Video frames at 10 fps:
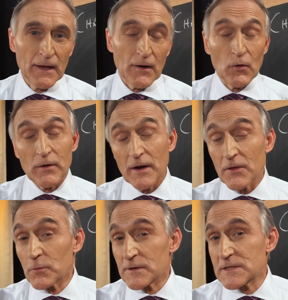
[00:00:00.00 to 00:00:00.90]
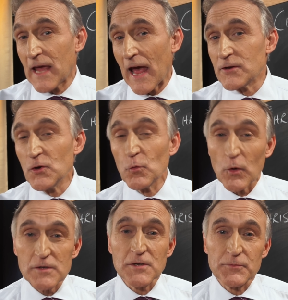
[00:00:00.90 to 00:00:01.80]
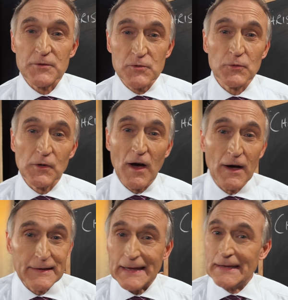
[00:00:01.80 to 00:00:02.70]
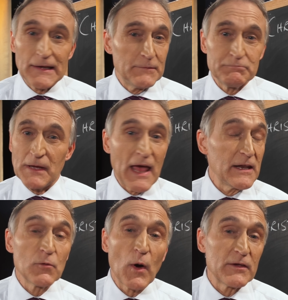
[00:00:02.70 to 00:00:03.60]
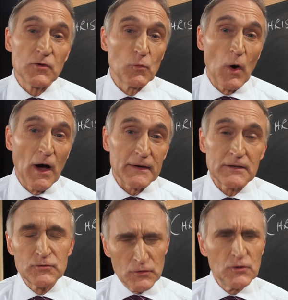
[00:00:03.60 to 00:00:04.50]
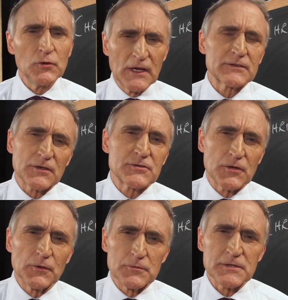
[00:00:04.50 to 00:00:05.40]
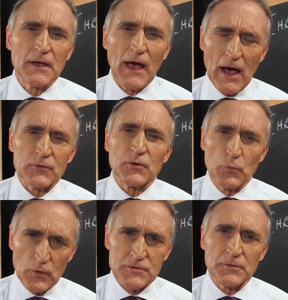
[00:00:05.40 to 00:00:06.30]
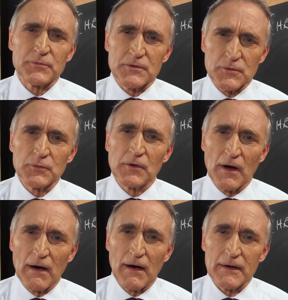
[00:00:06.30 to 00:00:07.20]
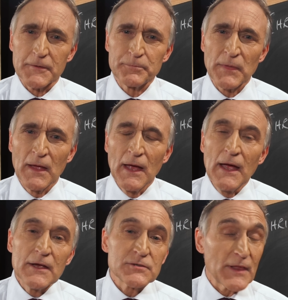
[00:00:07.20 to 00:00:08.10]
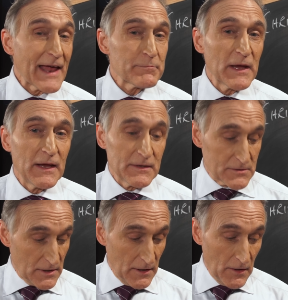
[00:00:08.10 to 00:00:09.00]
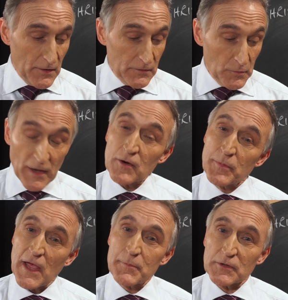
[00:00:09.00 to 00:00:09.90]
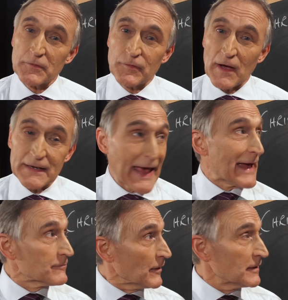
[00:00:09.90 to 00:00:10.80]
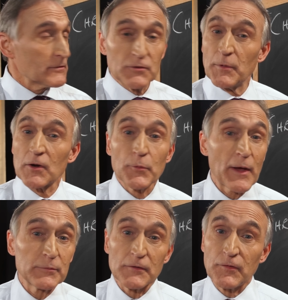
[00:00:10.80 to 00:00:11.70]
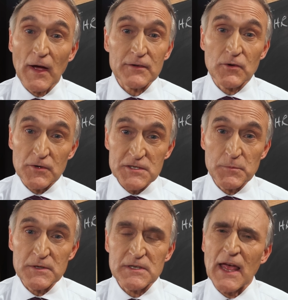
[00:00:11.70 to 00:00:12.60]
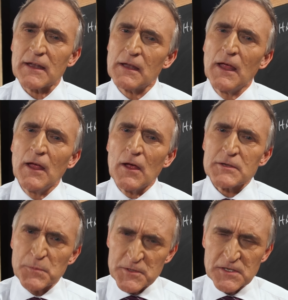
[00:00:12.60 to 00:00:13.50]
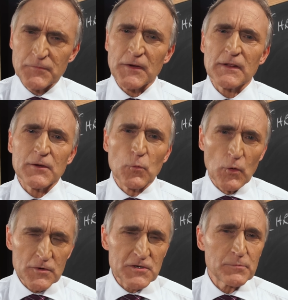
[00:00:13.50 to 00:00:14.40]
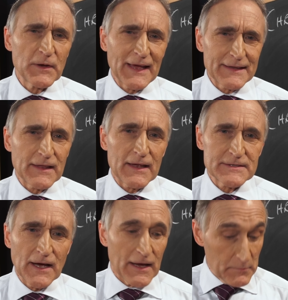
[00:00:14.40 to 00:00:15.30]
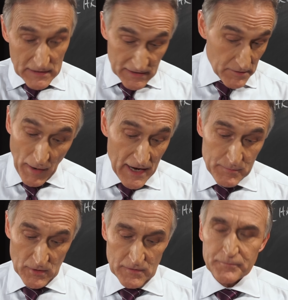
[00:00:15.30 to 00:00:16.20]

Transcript: Or in other words, can you worship the true God any way you want? Do you get to choose how to worship the true God? So that means you better be able to find Advent, you better be able to find Christmas, and specifically worshiping at that time in the Bible.